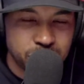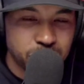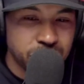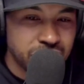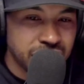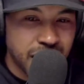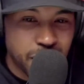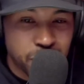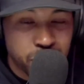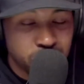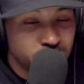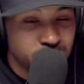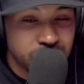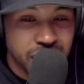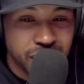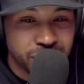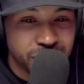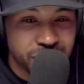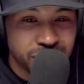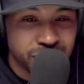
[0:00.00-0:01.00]
But I've been doing
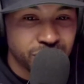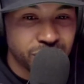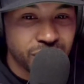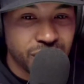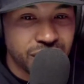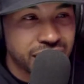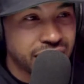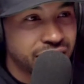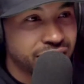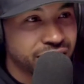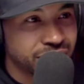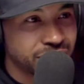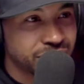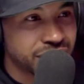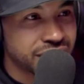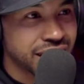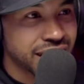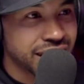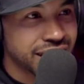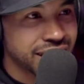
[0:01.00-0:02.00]
that for so long now. So
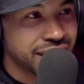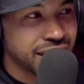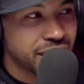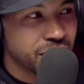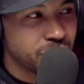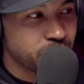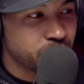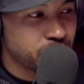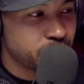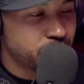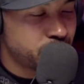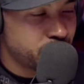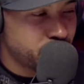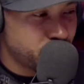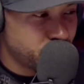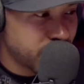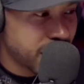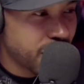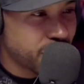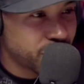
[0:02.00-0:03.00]
it's like
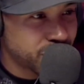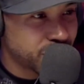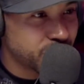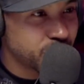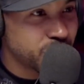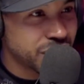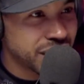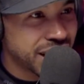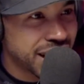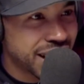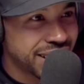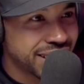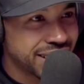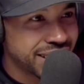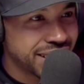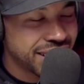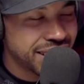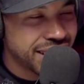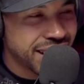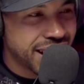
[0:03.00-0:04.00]
when I was doing that,
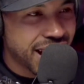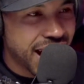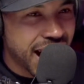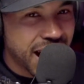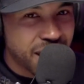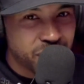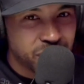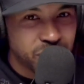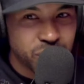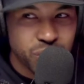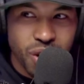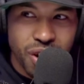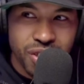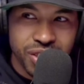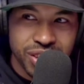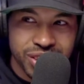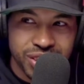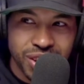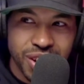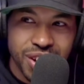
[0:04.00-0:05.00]
I already knew all
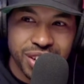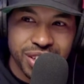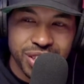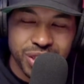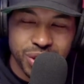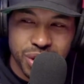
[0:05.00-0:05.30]
the songs.